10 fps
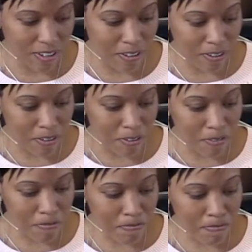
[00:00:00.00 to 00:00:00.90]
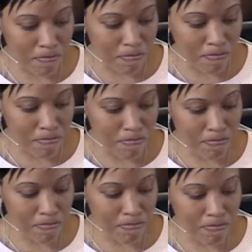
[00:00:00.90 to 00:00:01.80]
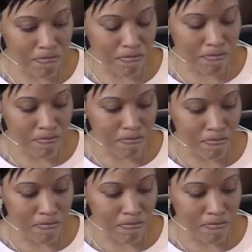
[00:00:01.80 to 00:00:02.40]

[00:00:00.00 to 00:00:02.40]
(silence)